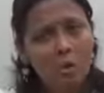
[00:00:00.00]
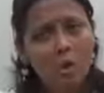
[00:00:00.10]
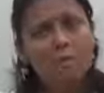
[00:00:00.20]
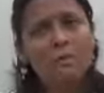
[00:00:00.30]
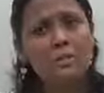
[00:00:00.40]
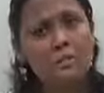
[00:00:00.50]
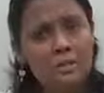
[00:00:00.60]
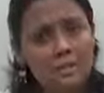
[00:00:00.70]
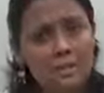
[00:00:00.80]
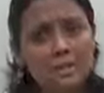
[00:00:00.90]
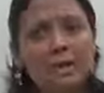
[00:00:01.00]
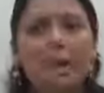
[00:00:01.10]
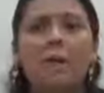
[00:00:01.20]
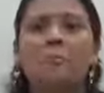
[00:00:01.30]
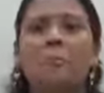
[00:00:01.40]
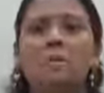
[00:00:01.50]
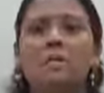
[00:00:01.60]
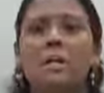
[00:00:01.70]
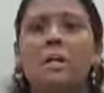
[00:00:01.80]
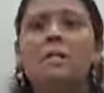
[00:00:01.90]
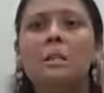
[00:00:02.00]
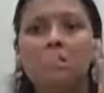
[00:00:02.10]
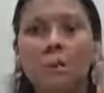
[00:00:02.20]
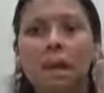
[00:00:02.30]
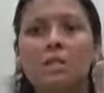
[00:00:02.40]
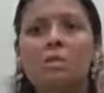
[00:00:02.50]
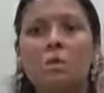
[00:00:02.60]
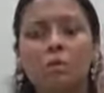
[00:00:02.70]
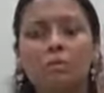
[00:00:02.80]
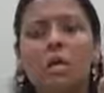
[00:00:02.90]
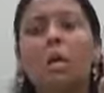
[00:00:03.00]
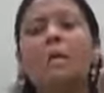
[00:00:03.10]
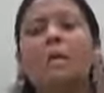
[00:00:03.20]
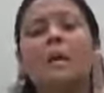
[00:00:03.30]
of his leader, and will be taking the price of the